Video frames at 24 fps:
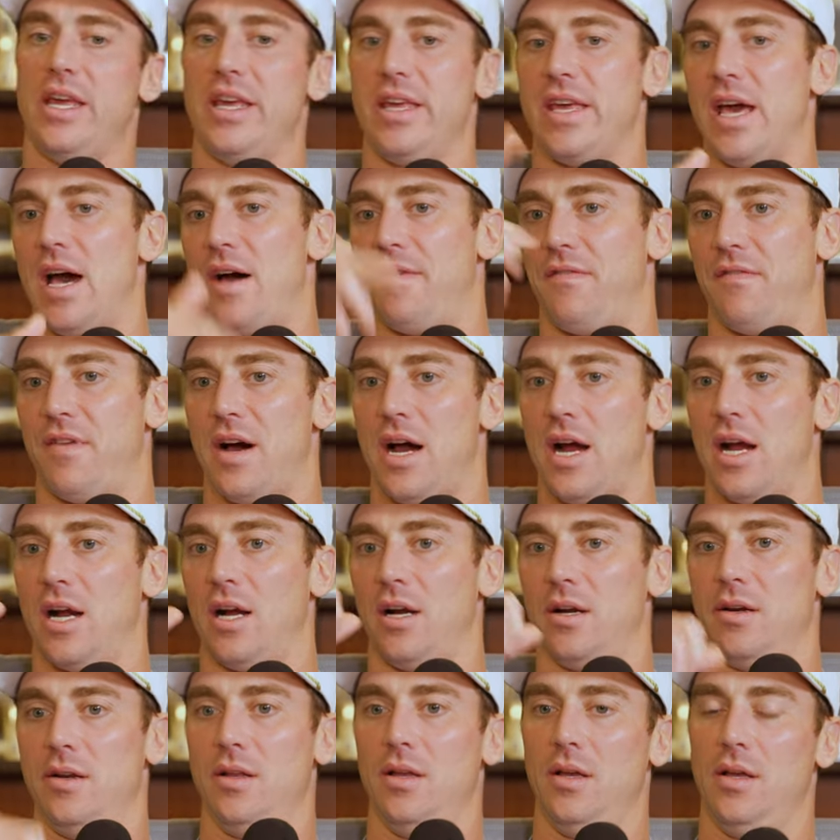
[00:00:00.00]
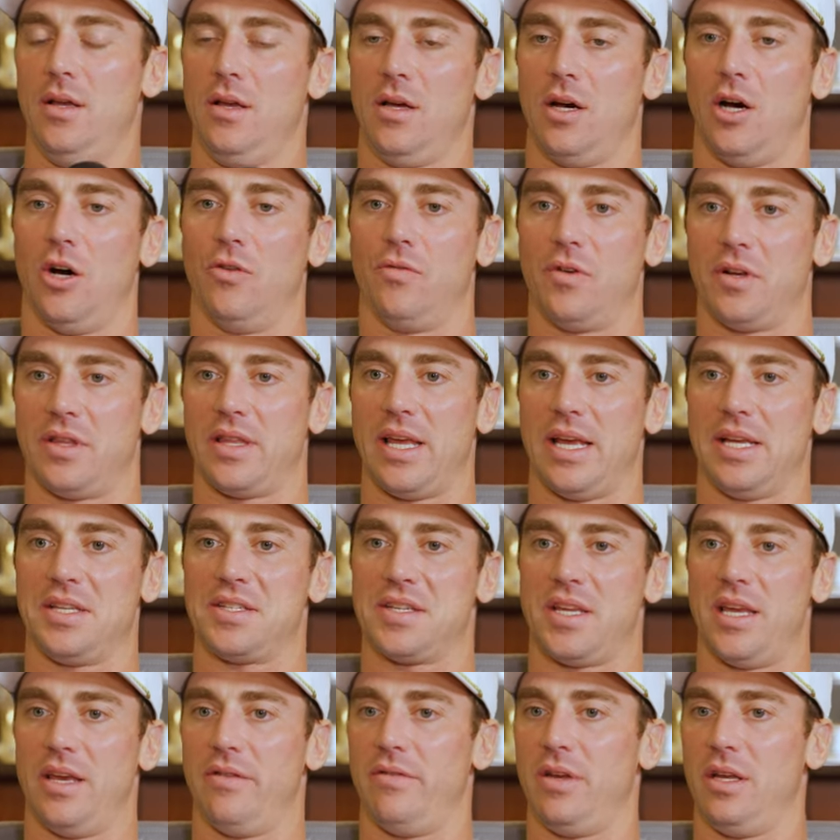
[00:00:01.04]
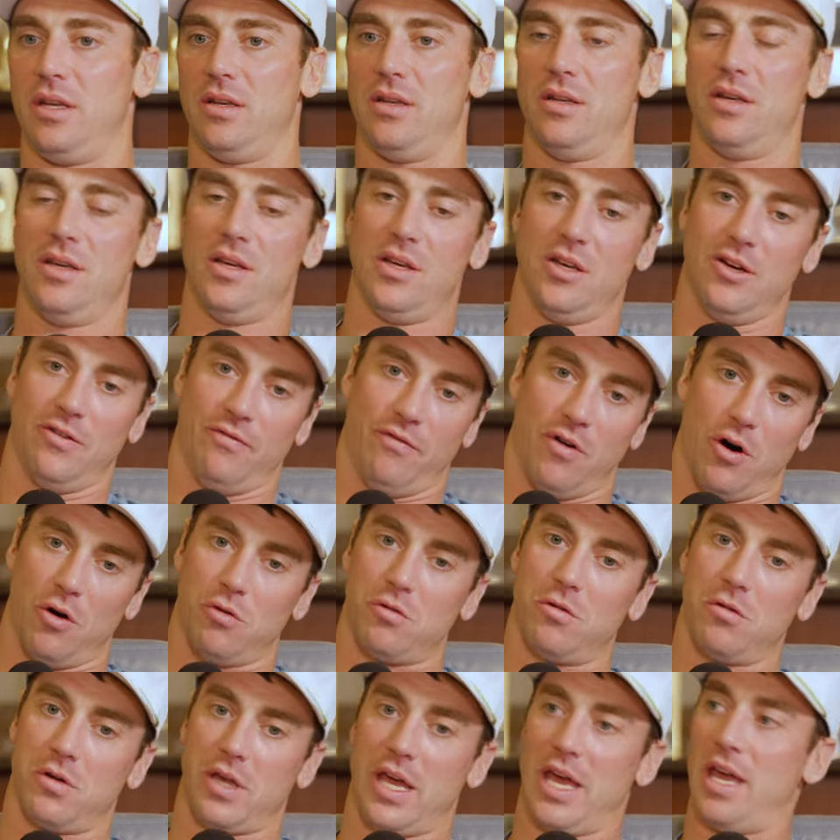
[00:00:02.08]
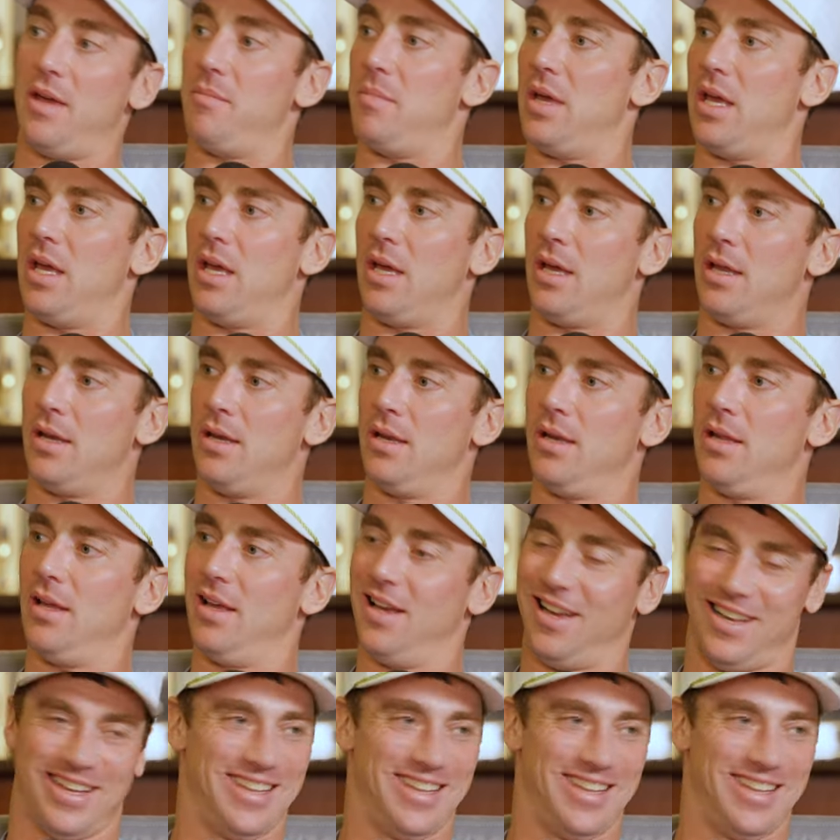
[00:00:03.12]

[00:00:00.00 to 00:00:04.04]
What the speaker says: He got fired over Thanksgiving. Vogel Damn. Came in.